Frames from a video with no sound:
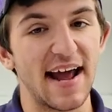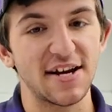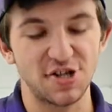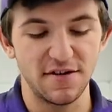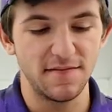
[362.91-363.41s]

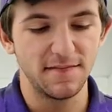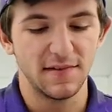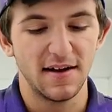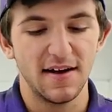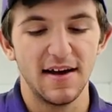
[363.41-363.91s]
action.
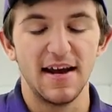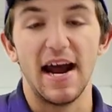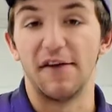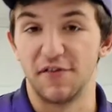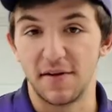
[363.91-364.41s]

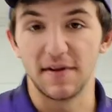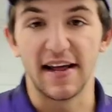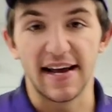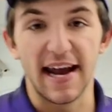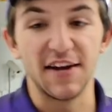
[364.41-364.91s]
And for something
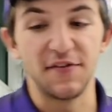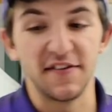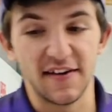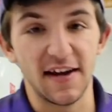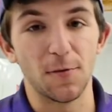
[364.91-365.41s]
like
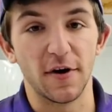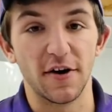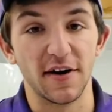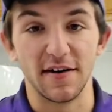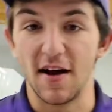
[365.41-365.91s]
HvZ where
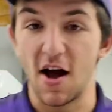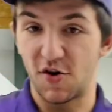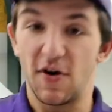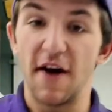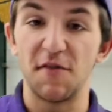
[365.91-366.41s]
you're in a
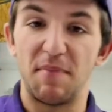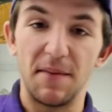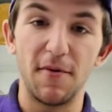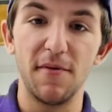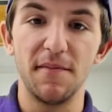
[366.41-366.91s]
crowd of
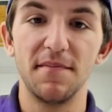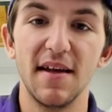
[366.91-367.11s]
people,